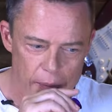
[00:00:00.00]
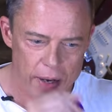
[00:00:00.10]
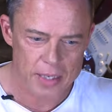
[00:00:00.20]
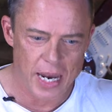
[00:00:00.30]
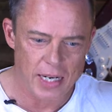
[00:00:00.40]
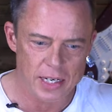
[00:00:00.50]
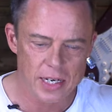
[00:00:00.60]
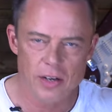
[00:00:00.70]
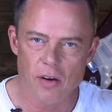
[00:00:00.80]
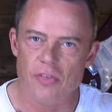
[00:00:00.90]
But it's
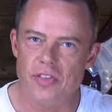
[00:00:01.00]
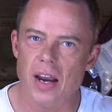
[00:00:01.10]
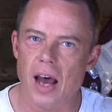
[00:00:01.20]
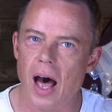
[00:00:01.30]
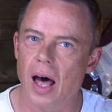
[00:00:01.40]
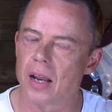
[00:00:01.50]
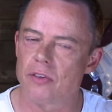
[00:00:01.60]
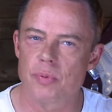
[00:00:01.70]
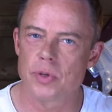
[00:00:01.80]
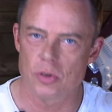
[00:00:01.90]
actually not that hard
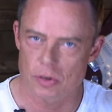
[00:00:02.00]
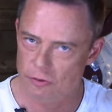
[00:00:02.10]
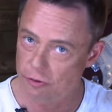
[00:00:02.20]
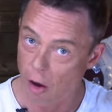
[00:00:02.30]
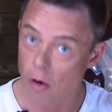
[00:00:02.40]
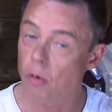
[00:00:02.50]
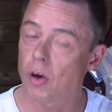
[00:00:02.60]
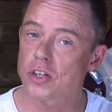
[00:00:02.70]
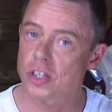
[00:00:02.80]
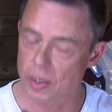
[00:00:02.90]
if we just
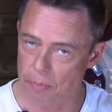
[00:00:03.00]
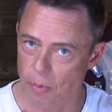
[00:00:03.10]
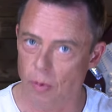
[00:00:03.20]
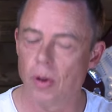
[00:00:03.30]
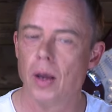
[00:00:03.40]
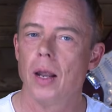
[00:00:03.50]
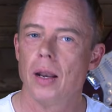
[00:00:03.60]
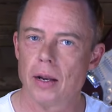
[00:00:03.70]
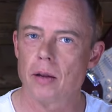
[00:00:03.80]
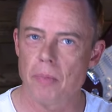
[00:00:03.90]
follow a simple
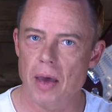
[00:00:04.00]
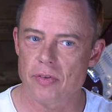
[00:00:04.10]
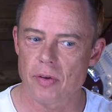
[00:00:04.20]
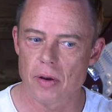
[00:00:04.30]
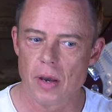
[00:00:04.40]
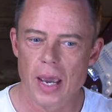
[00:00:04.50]
little method.